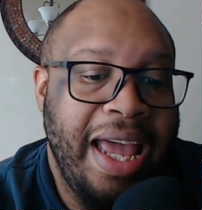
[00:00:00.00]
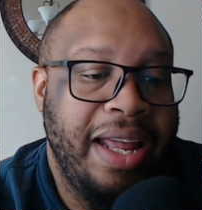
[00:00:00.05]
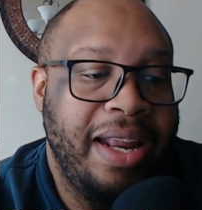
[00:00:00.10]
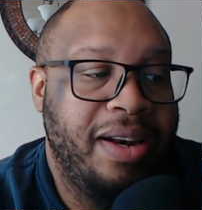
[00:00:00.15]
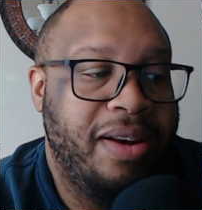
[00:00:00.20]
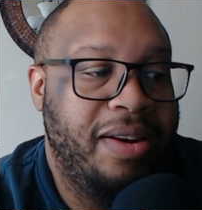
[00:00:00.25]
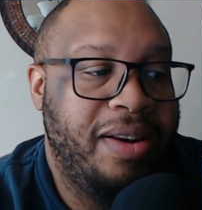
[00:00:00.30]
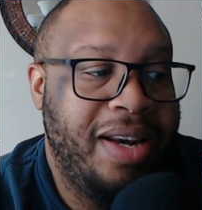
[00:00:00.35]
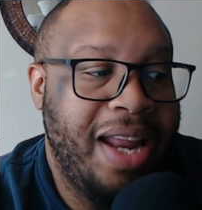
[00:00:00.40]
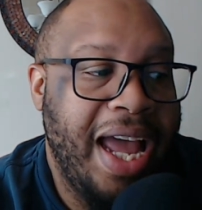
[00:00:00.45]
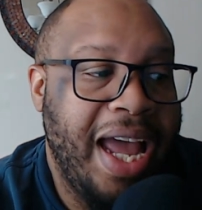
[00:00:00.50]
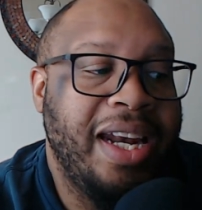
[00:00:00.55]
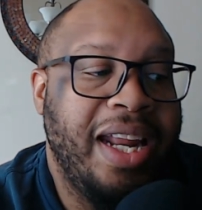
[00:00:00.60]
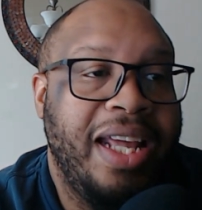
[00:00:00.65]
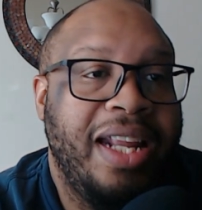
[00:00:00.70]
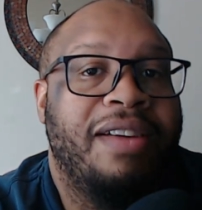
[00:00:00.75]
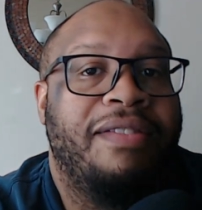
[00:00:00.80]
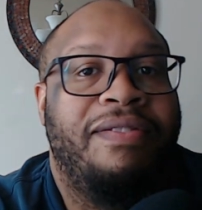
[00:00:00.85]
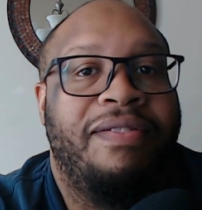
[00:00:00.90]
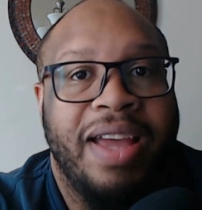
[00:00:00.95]
and they
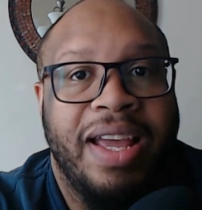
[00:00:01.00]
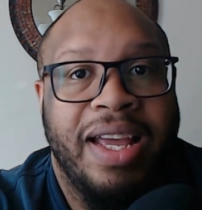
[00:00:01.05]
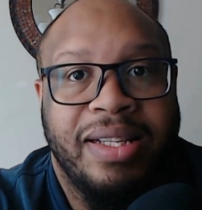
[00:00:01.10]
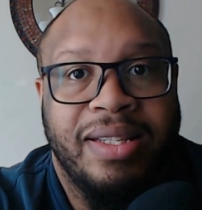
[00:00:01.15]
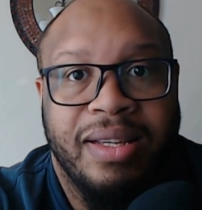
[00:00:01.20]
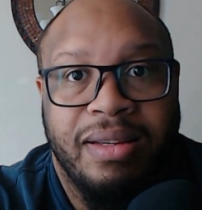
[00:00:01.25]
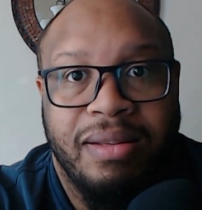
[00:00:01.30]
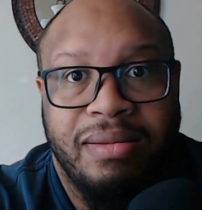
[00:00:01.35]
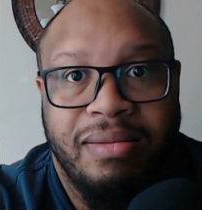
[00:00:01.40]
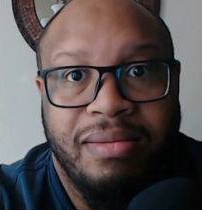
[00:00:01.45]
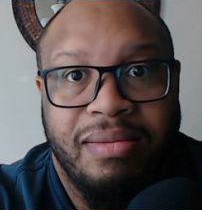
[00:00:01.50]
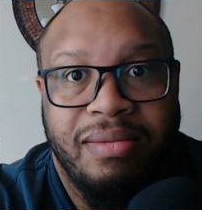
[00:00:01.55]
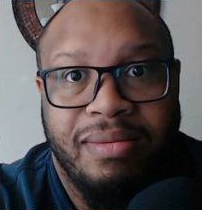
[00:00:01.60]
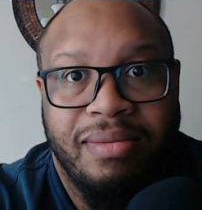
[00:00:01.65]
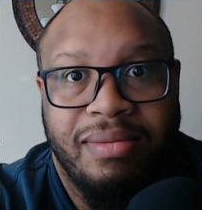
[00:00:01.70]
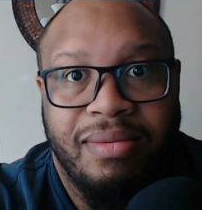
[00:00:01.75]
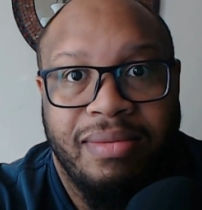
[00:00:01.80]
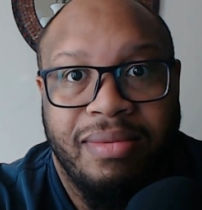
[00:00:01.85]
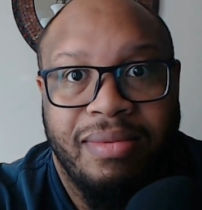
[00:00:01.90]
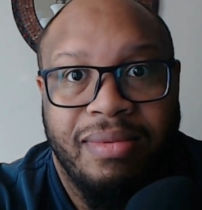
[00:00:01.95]
need to fix it
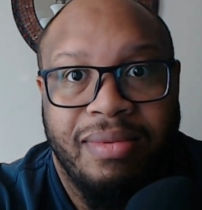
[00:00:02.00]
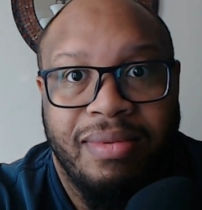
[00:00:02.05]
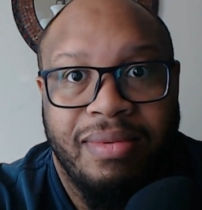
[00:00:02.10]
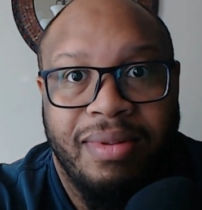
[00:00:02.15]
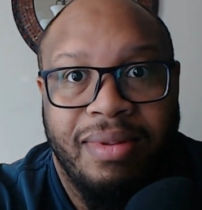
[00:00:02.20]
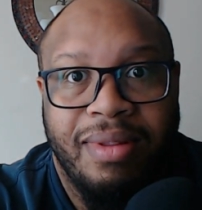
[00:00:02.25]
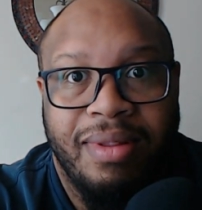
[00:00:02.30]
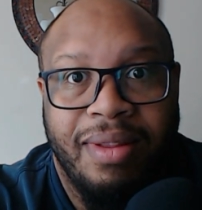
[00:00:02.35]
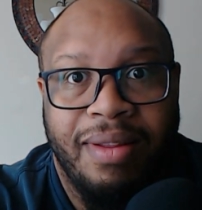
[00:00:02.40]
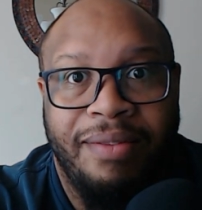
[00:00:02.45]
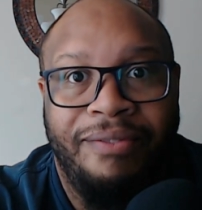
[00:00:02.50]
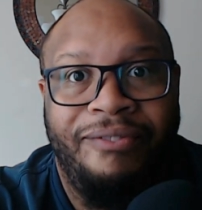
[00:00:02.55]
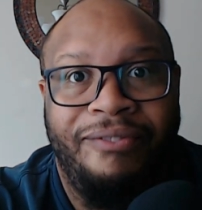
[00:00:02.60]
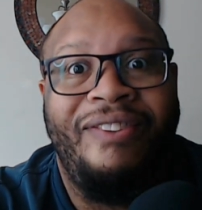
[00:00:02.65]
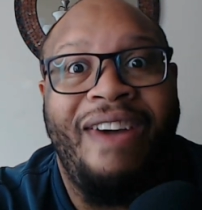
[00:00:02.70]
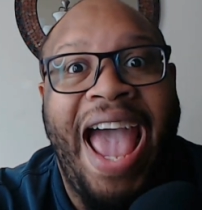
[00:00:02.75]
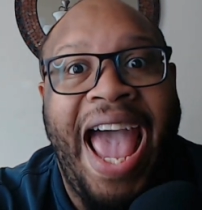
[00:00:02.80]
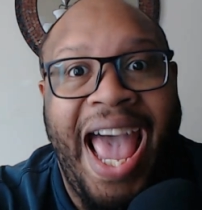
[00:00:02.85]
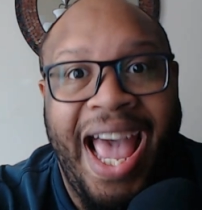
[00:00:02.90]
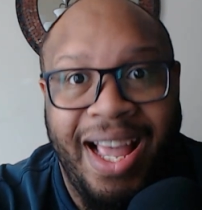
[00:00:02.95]

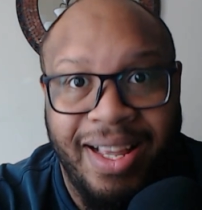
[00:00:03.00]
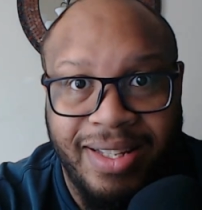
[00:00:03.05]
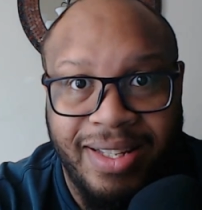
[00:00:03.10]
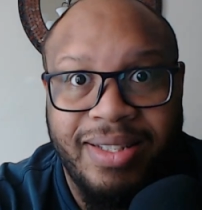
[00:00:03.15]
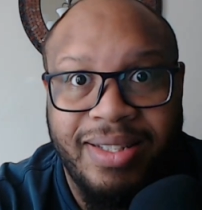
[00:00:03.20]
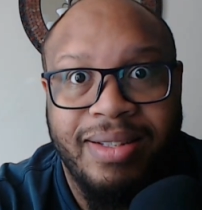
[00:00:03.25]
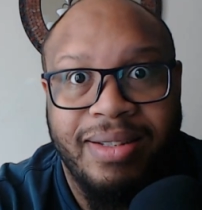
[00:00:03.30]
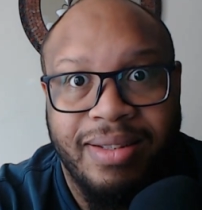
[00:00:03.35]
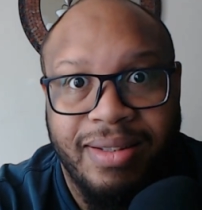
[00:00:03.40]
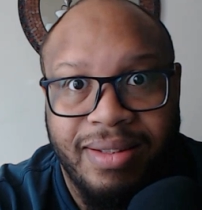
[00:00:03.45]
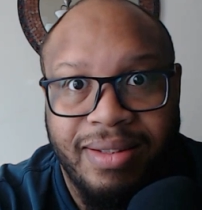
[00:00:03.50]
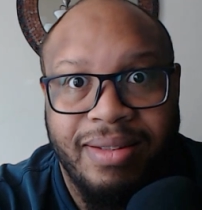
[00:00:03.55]
fast.